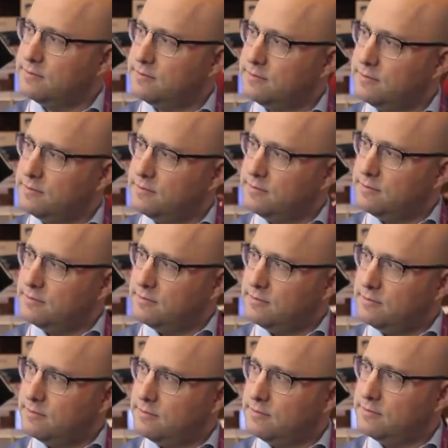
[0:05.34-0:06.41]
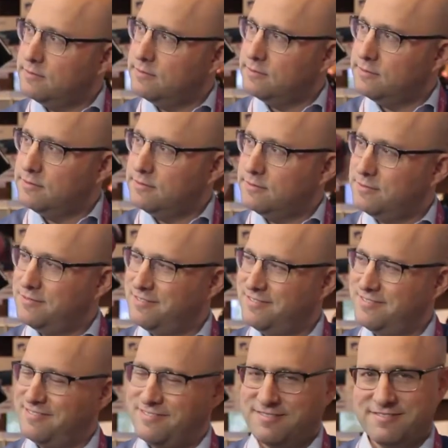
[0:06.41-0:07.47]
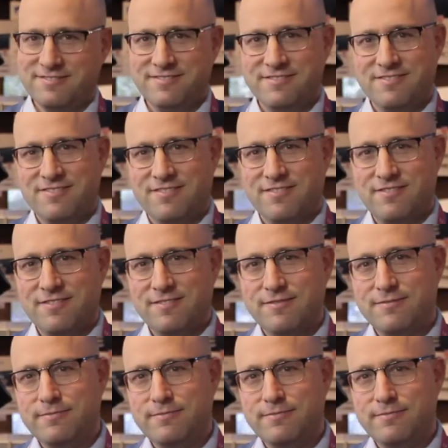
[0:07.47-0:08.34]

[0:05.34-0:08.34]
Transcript: [no speech]